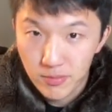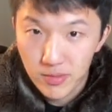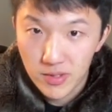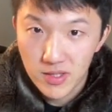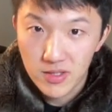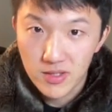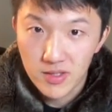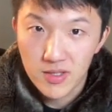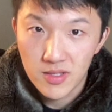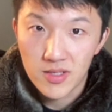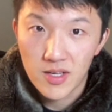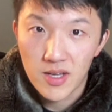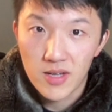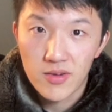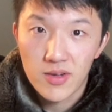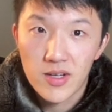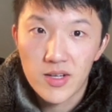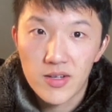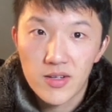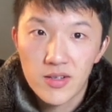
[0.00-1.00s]
this on the side
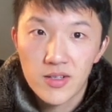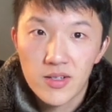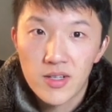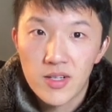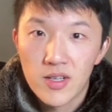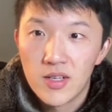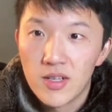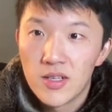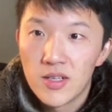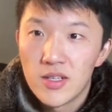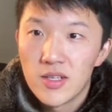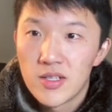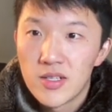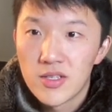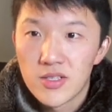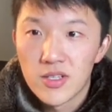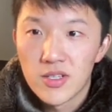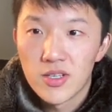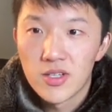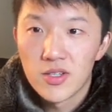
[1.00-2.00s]
right here.
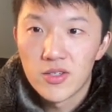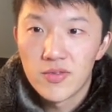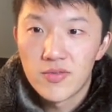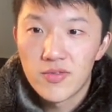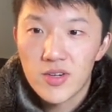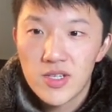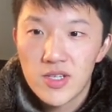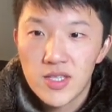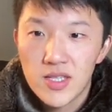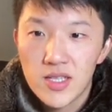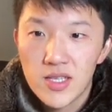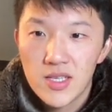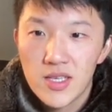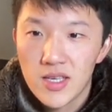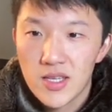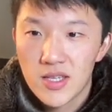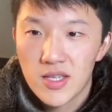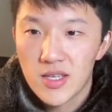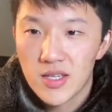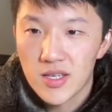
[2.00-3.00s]
So first thing
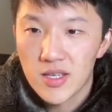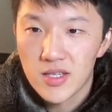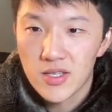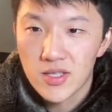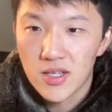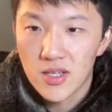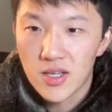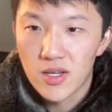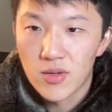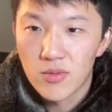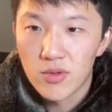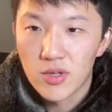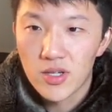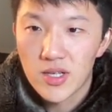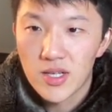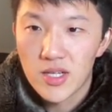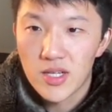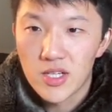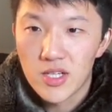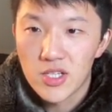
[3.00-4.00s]
is uh, we're
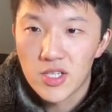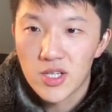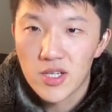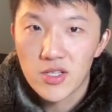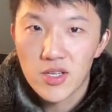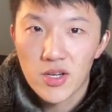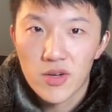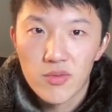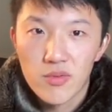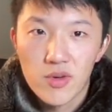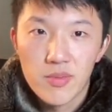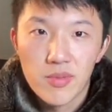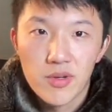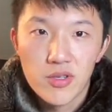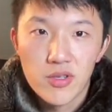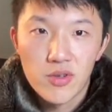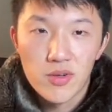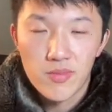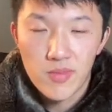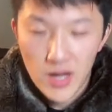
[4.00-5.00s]
gonna initialize our repo.
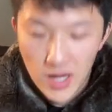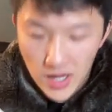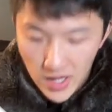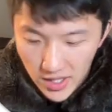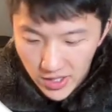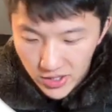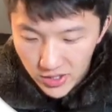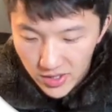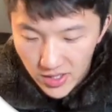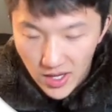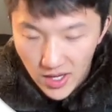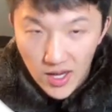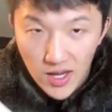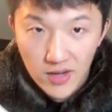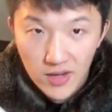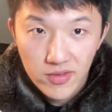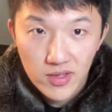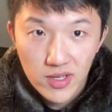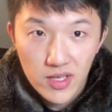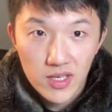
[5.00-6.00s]
So I'm, i actually
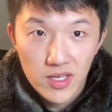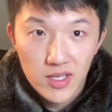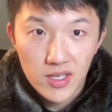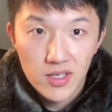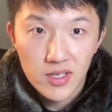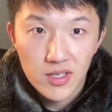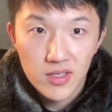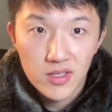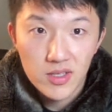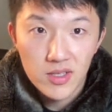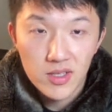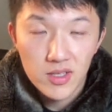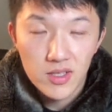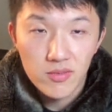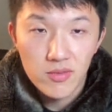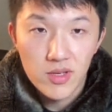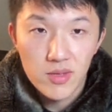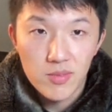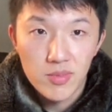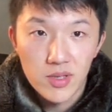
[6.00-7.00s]
have a uh,
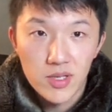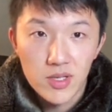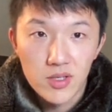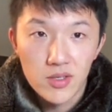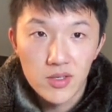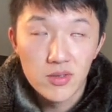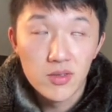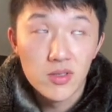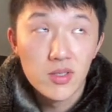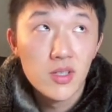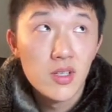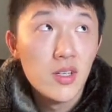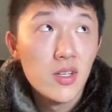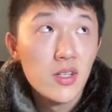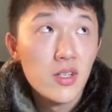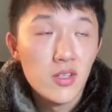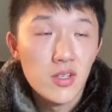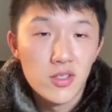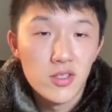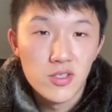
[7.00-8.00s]
repo
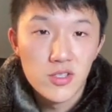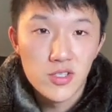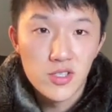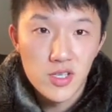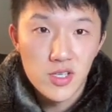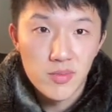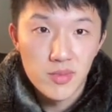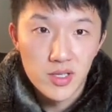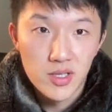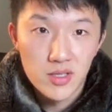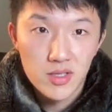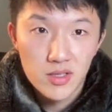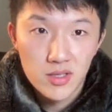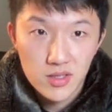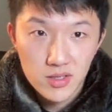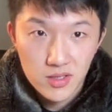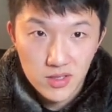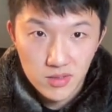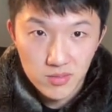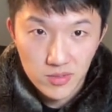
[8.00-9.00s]
called Shiba.
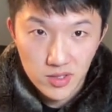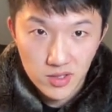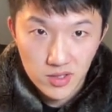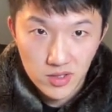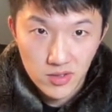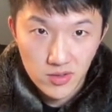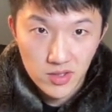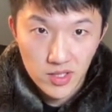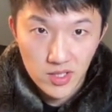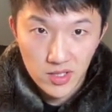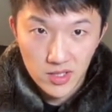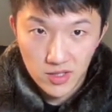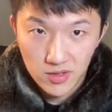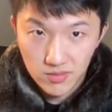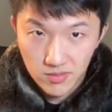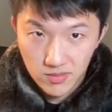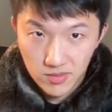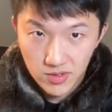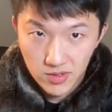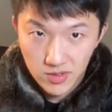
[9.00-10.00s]
I'm gonna go in here.
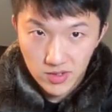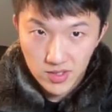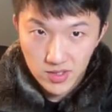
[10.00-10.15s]
So this is